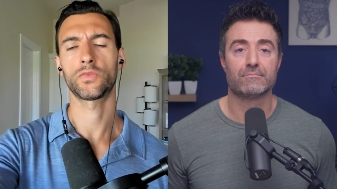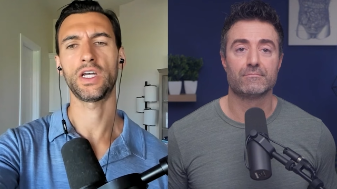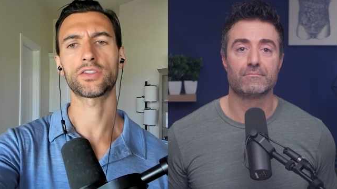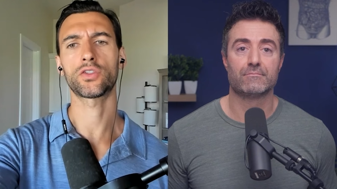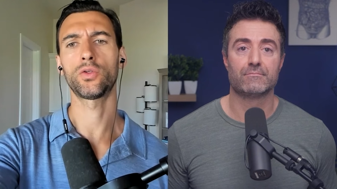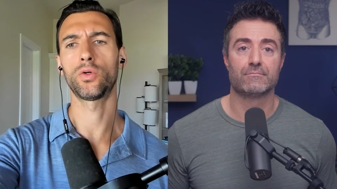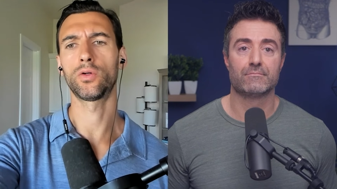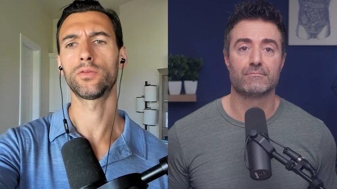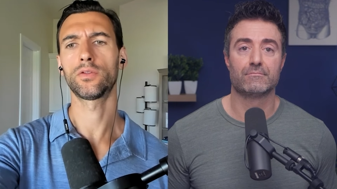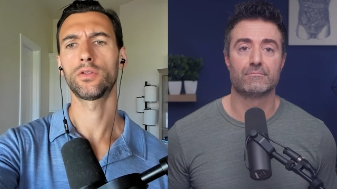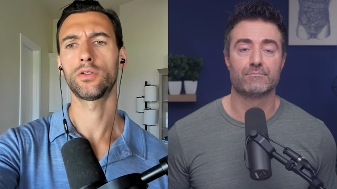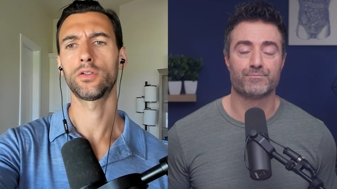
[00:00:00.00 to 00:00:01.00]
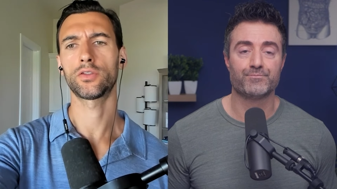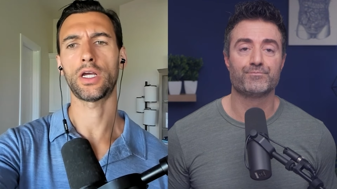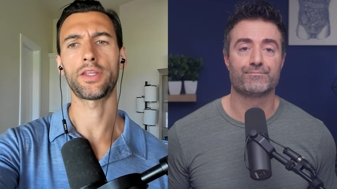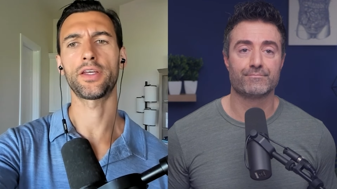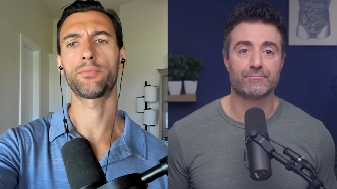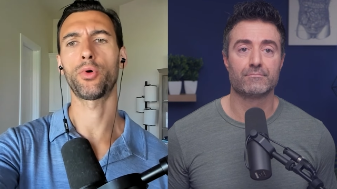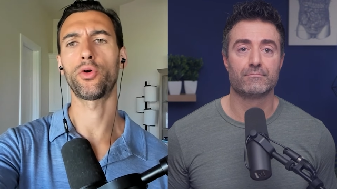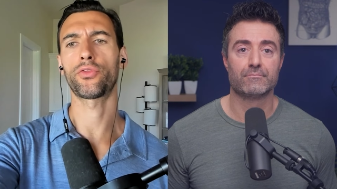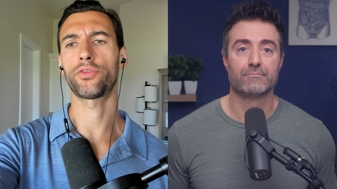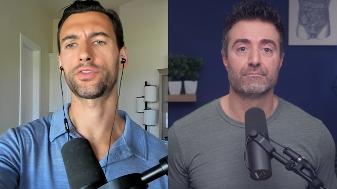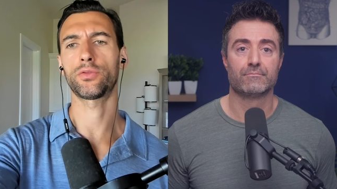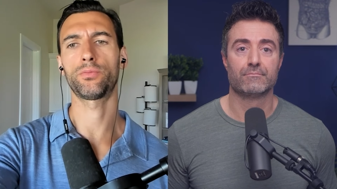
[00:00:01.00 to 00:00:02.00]
Speaker 1: That's cool. So I think
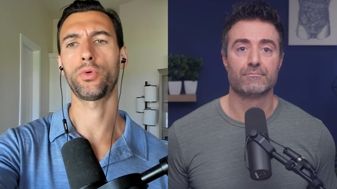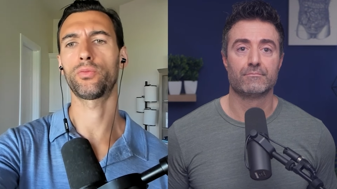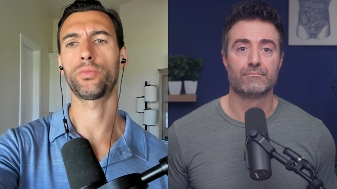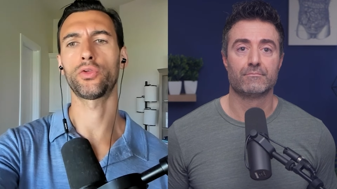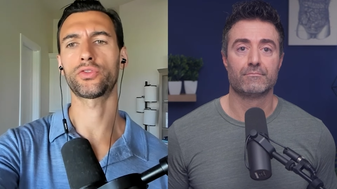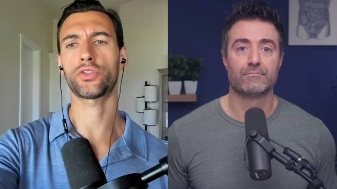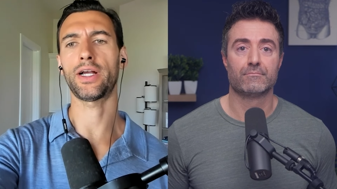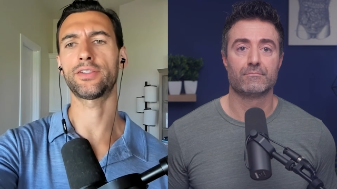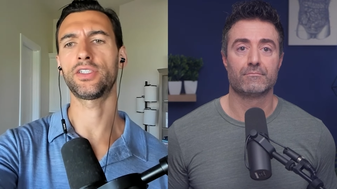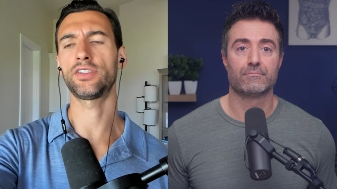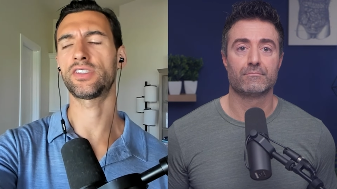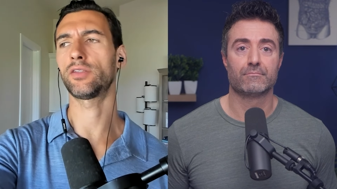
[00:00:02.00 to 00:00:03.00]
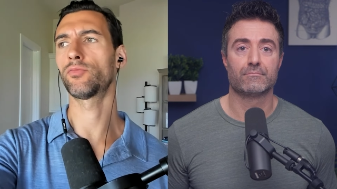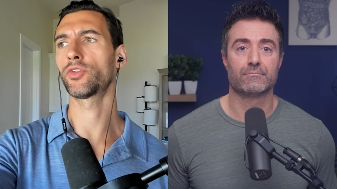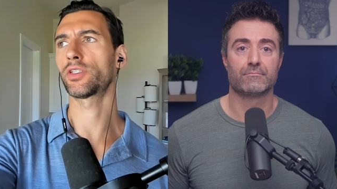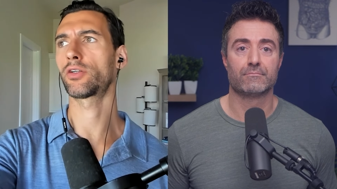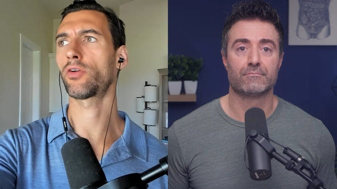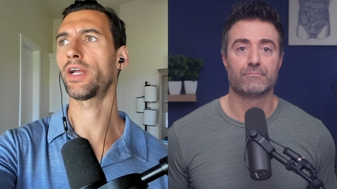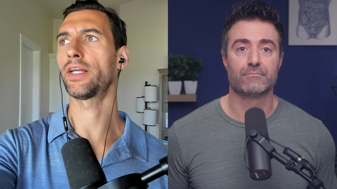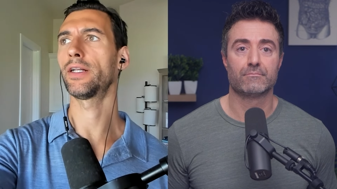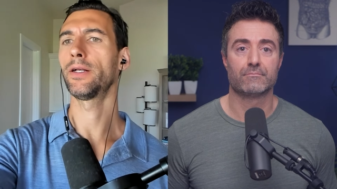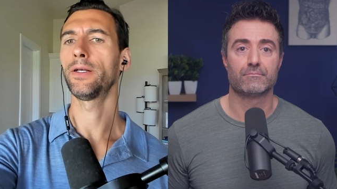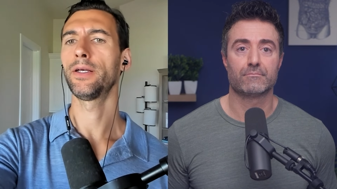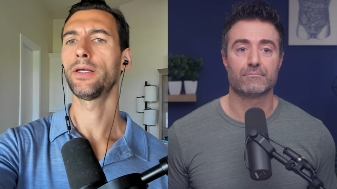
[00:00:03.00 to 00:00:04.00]
both so bo- both strategies seem really
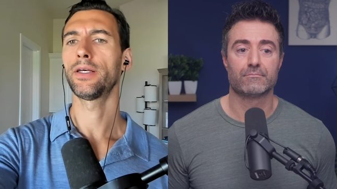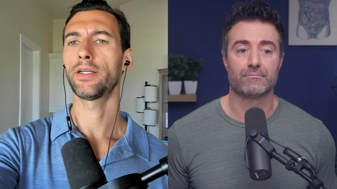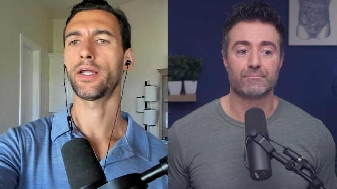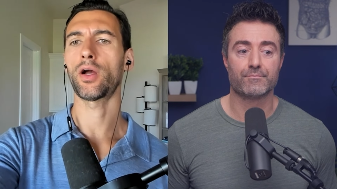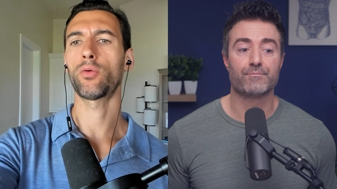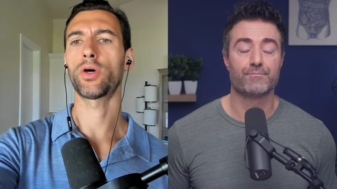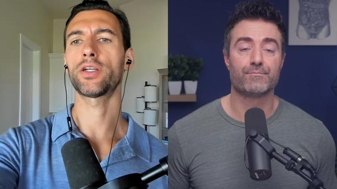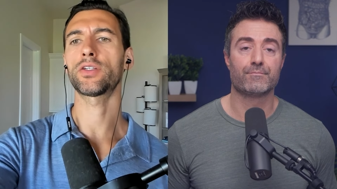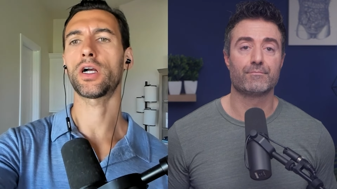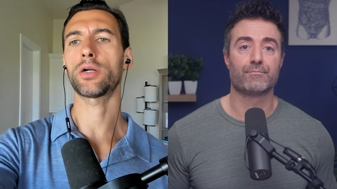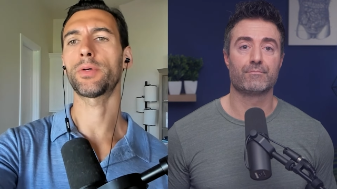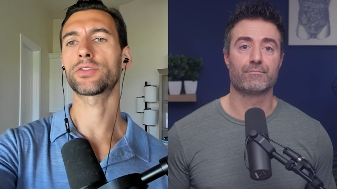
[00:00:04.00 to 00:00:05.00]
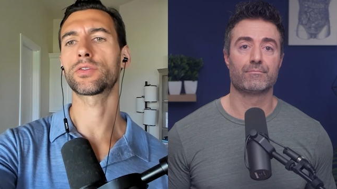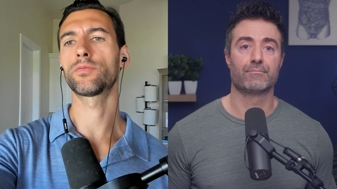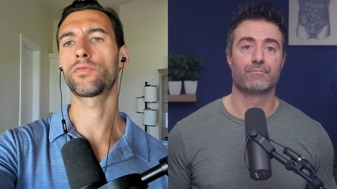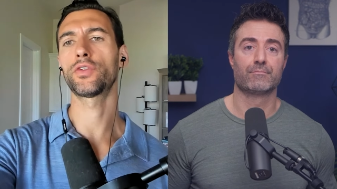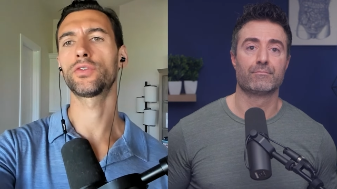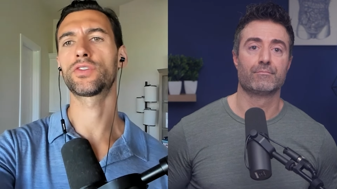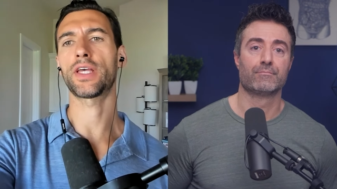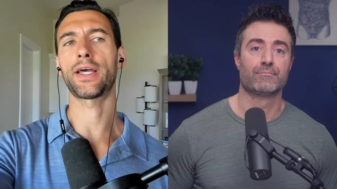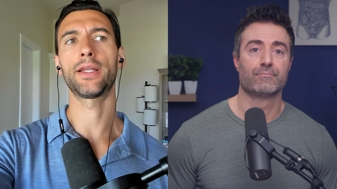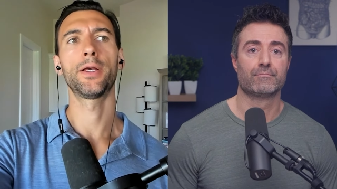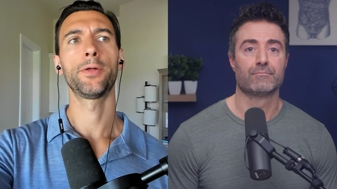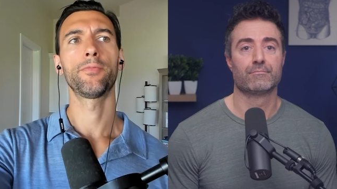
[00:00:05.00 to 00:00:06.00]
great. Now I want to talk about some foods
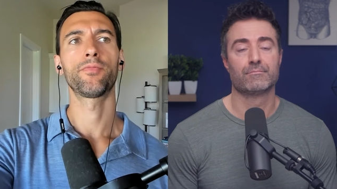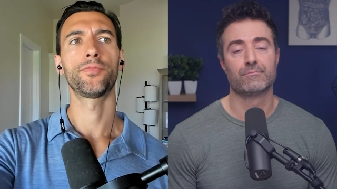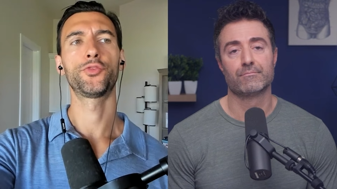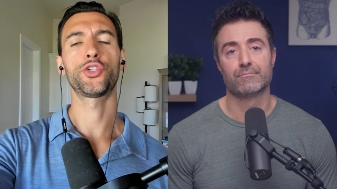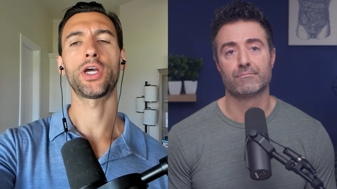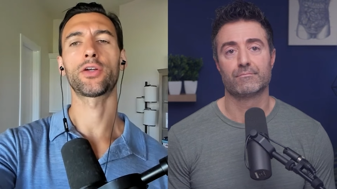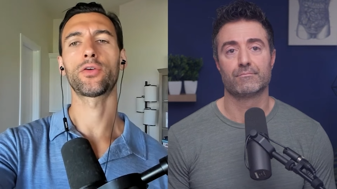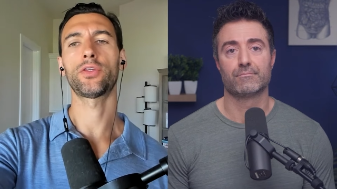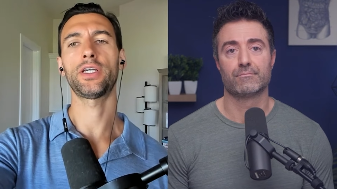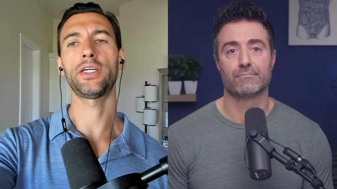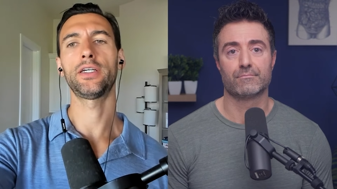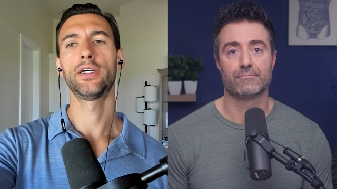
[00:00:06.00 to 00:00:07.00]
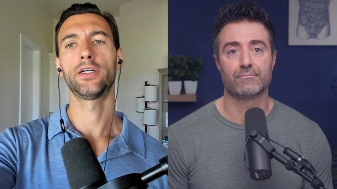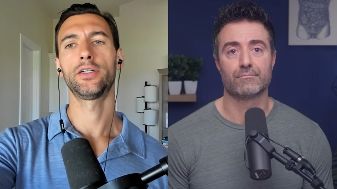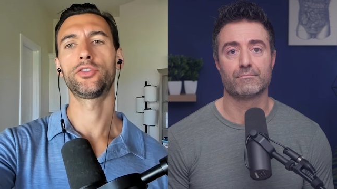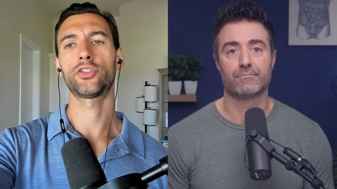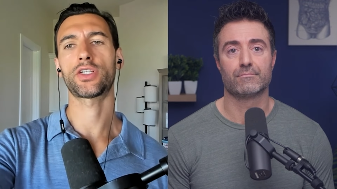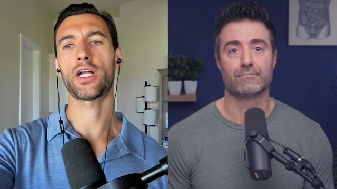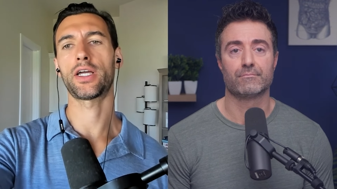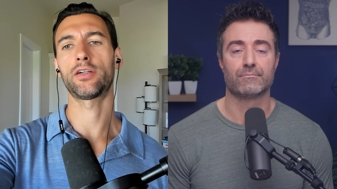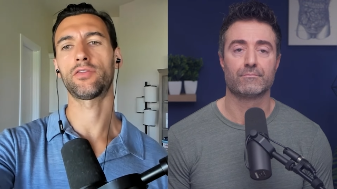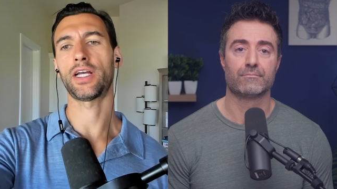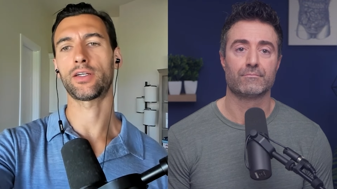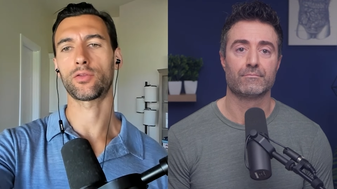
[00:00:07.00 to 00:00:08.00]
that generally just kind
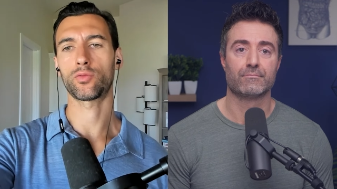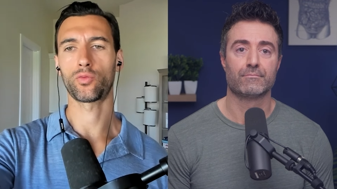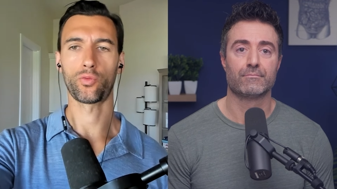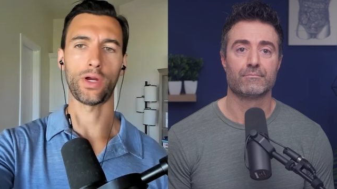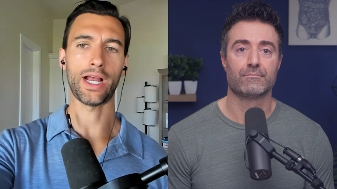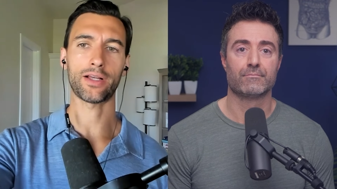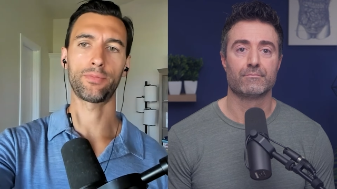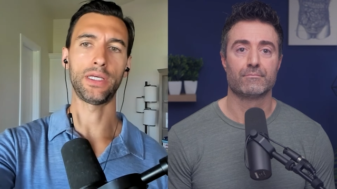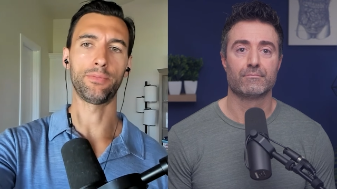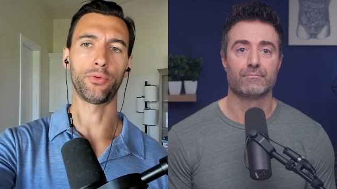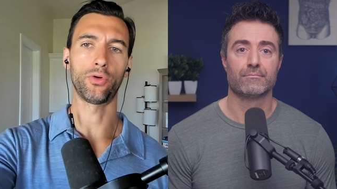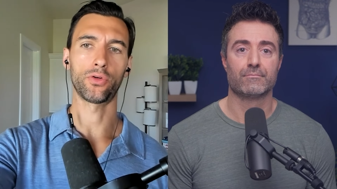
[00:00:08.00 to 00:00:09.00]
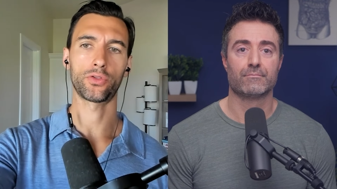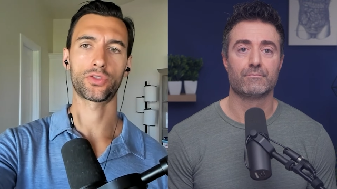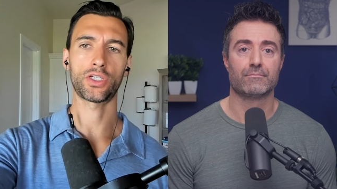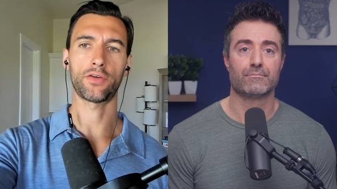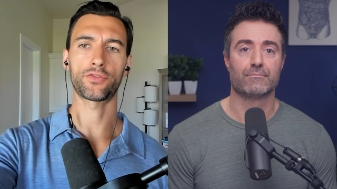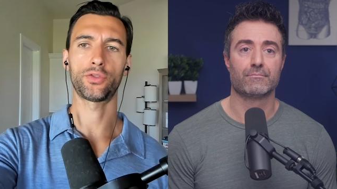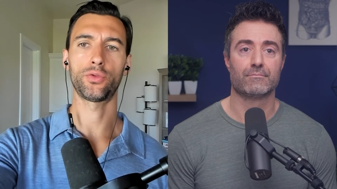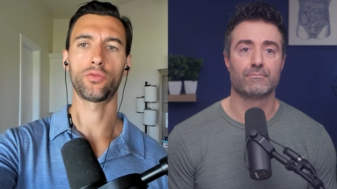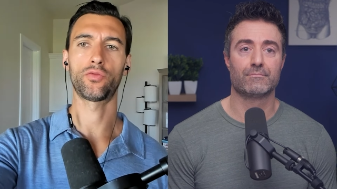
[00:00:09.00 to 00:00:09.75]
of like wreck people or stuff to